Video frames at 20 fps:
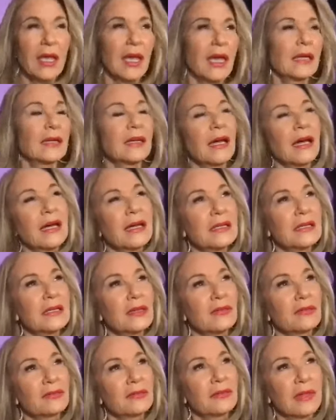and kind
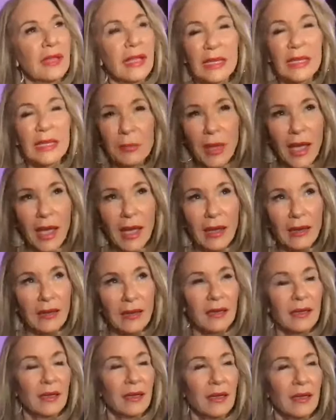of laid
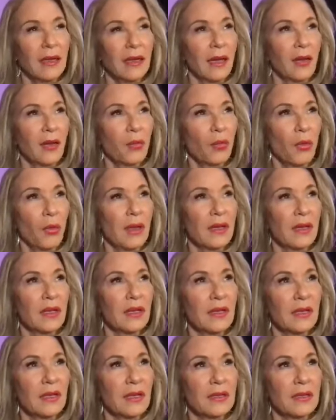back. I
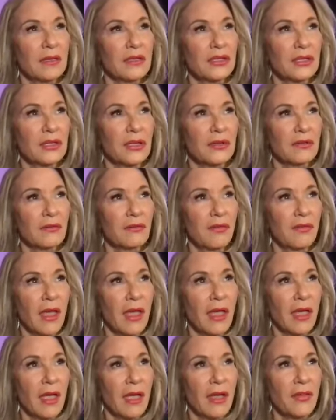wanted it to
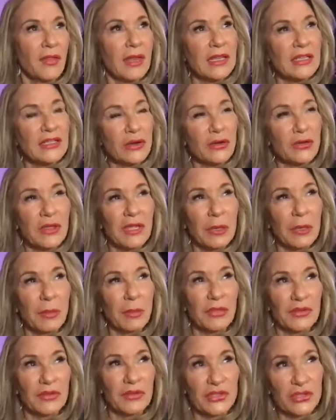convey, and then I started thinking
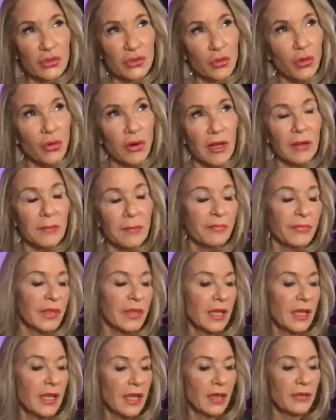about the story.
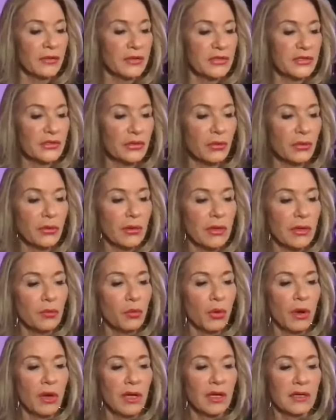And the story
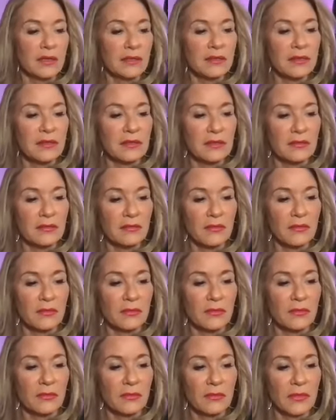was,
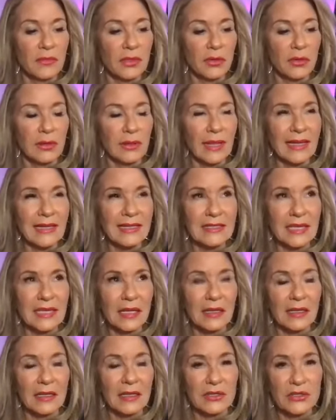I like
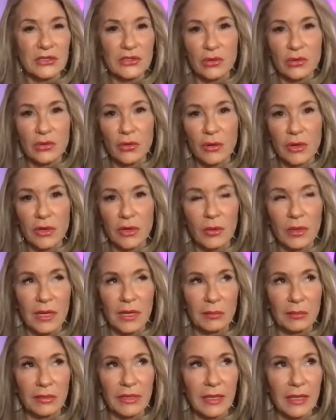telling a story when
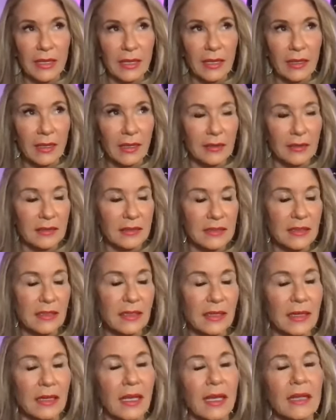I play and
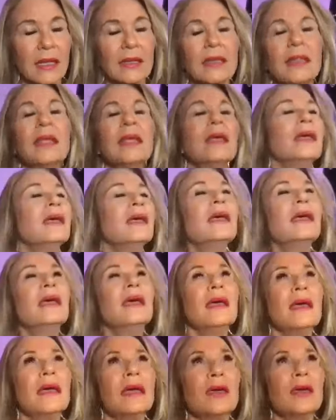sing. And
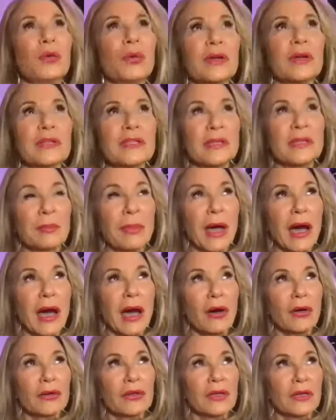it was
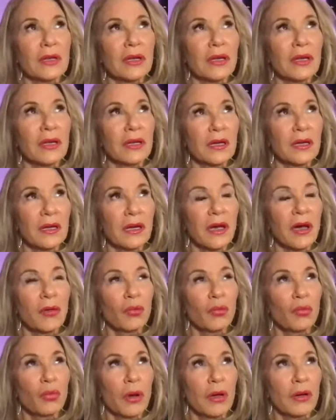about
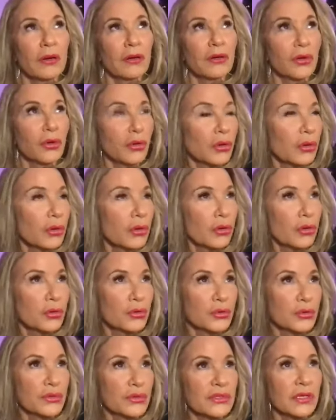a girl
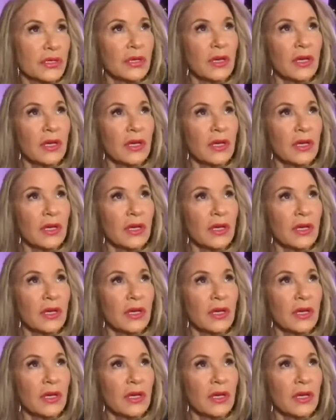whose,